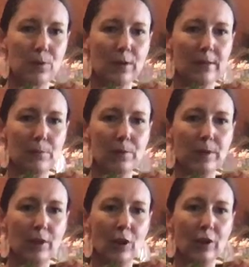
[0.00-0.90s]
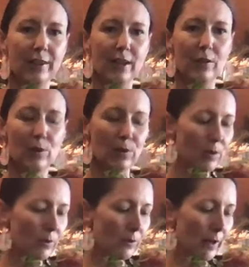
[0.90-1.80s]
put a little bit of coconut
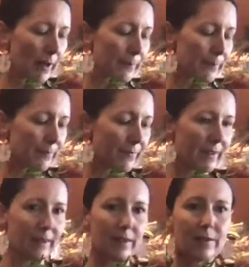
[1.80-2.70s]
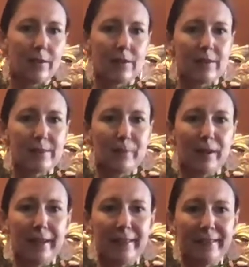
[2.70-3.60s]
oil or canola
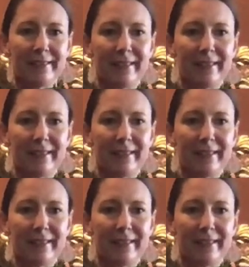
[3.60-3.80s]
spray.